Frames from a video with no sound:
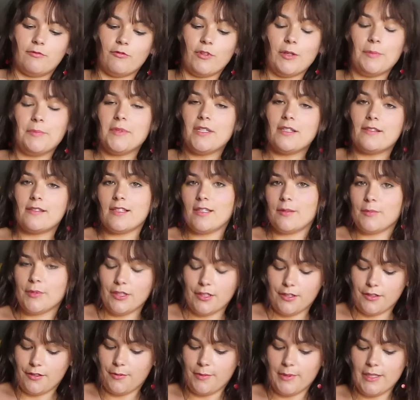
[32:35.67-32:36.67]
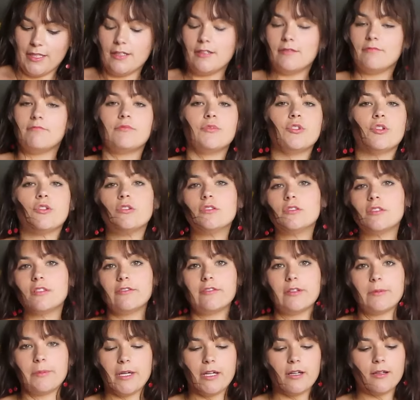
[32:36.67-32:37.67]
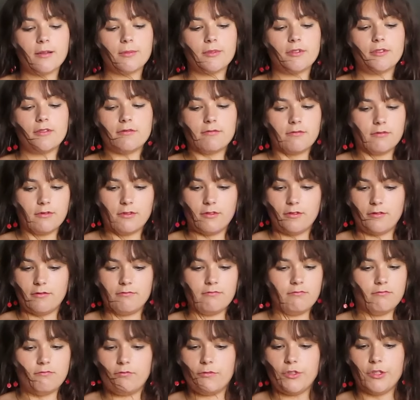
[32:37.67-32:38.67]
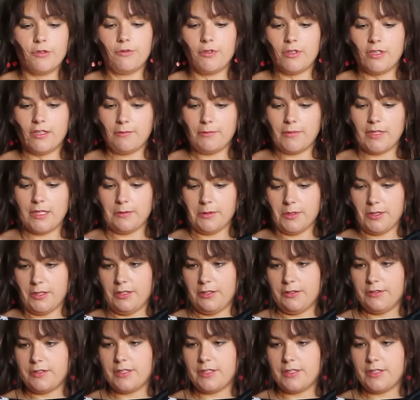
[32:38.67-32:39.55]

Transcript: ripped the seam a little bit. Totally repairable. Well, you won't even be able to